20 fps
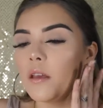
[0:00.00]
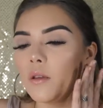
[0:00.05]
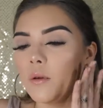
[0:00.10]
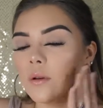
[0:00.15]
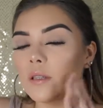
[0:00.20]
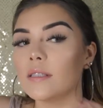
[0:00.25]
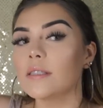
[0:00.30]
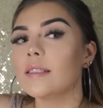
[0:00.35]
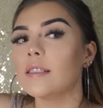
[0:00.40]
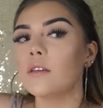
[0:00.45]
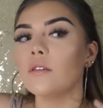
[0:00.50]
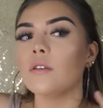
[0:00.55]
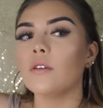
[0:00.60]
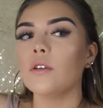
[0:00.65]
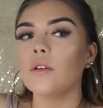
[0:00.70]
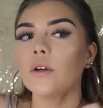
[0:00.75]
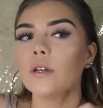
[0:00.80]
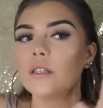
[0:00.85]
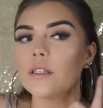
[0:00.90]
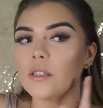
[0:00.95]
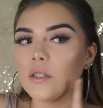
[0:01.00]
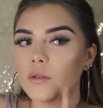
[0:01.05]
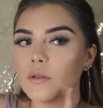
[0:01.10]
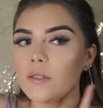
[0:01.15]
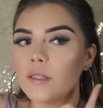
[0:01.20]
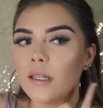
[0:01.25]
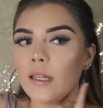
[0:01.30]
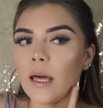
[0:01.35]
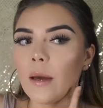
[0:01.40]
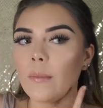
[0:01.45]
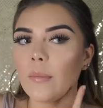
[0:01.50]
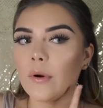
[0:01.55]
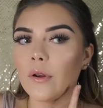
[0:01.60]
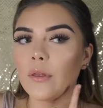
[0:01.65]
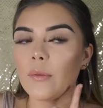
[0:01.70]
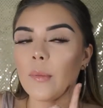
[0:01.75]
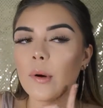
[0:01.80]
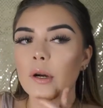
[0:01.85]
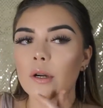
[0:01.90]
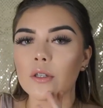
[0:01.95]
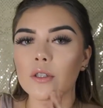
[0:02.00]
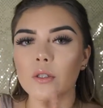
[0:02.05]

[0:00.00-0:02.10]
You can still see that birthmark,